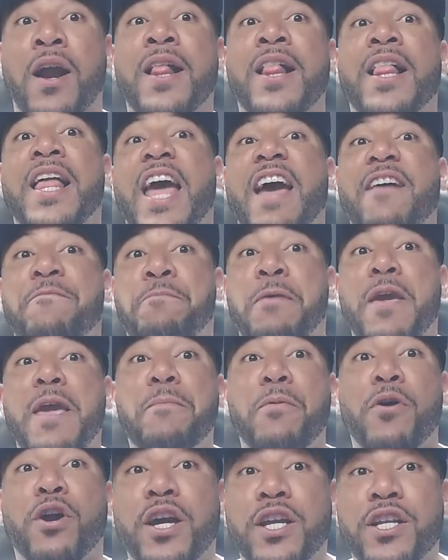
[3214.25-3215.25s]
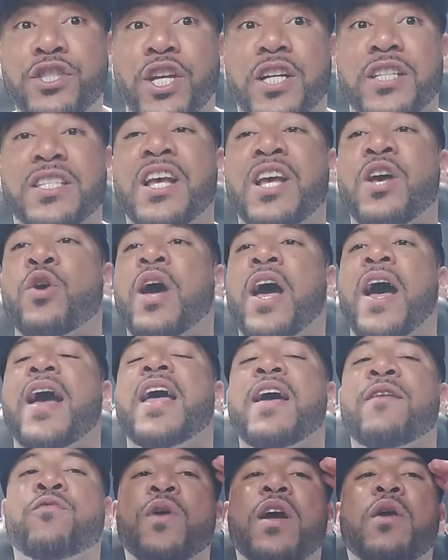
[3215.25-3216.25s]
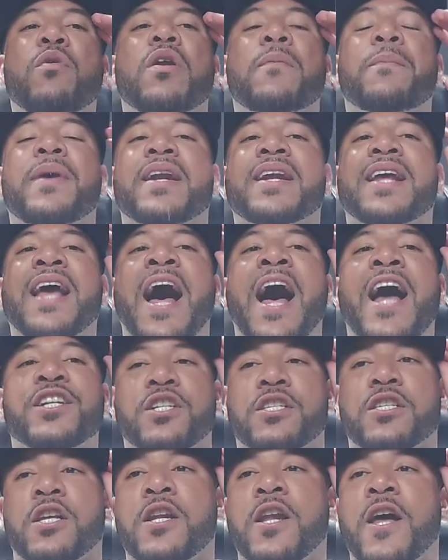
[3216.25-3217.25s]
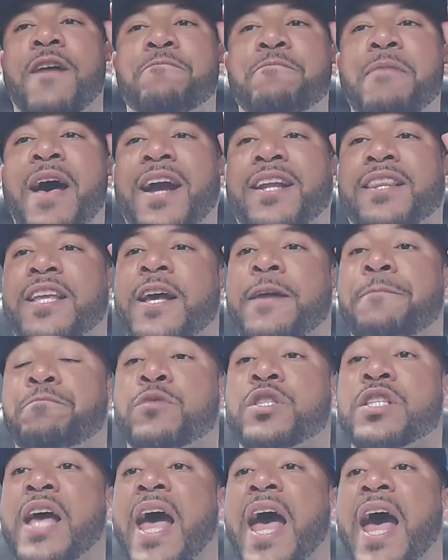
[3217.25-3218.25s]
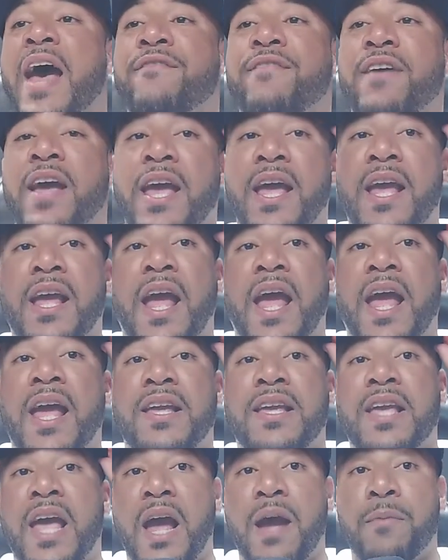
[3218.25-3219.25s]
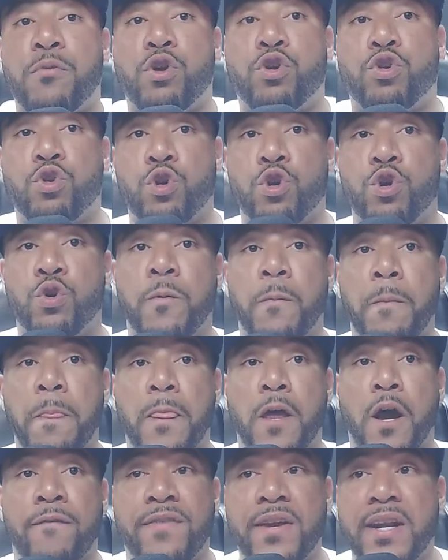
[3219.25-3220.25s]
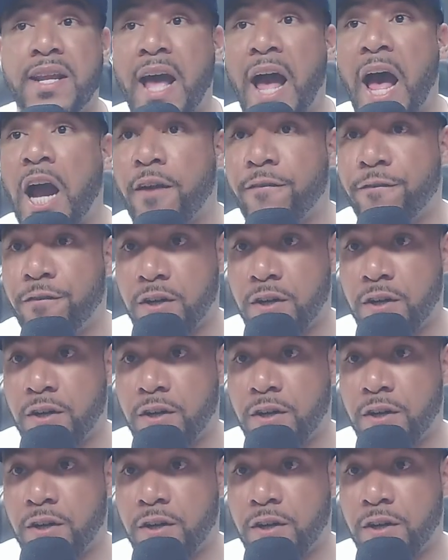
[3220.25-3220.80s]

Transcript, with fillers: If people could just, if we would have been conscious enough back then to have a camera crew, a videographer, or